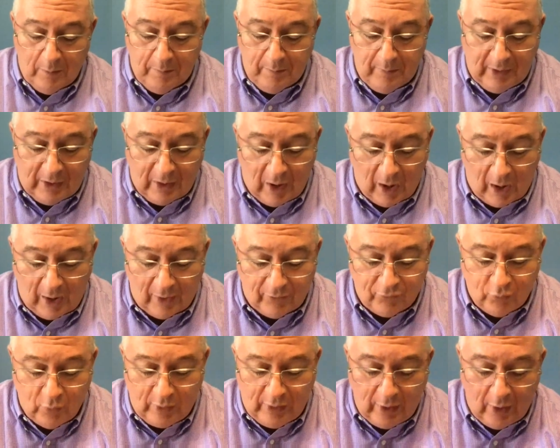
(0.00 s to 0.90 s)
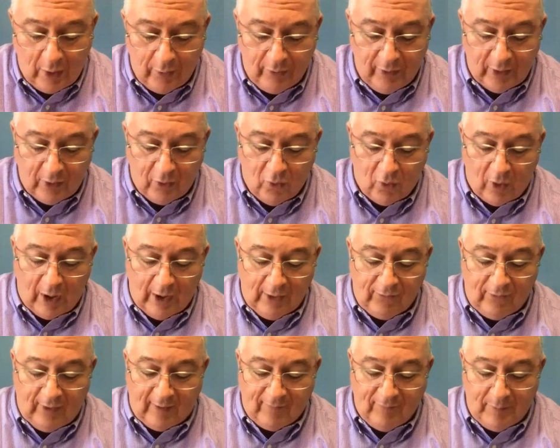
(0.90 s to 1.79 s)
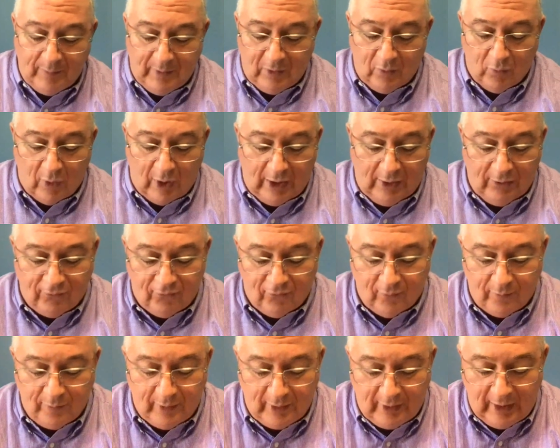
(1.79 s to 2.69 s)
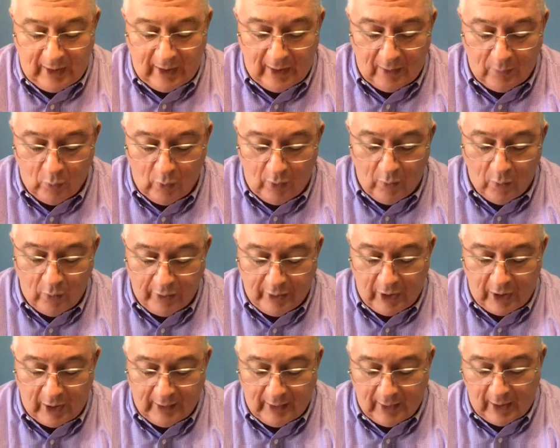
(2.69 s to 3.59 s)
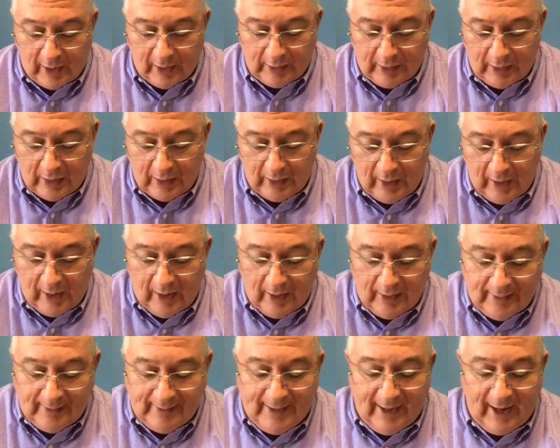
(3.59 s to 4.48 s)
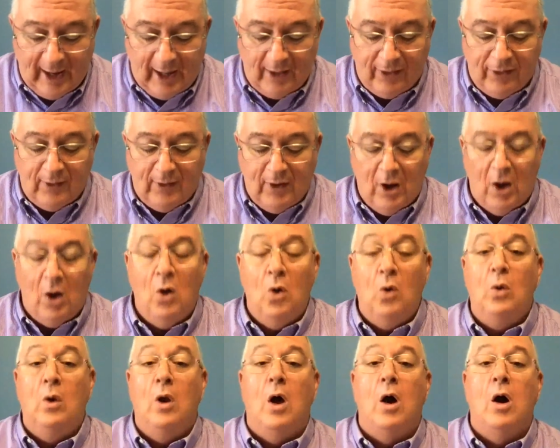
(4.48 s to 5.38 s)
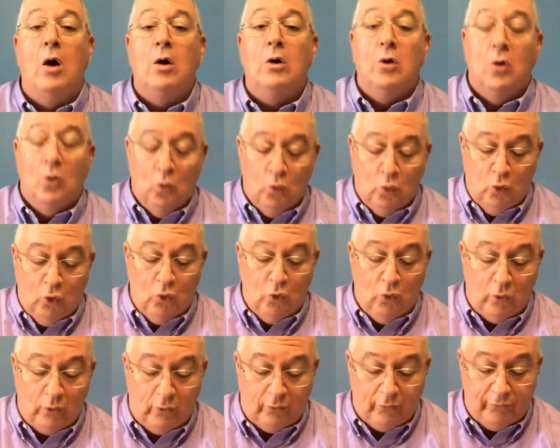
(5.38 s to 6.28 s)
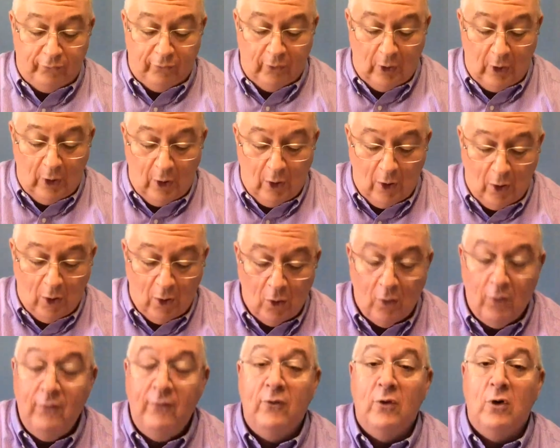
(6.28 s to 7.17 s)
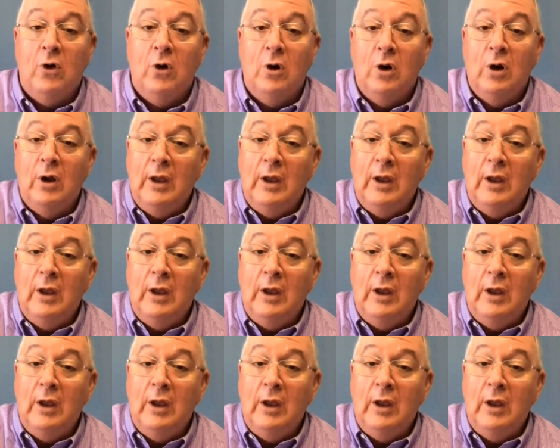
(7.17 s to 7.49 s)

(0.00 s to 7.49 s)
because we know that Christ, having been raised from the dead, we will not die again. Death no longer rules over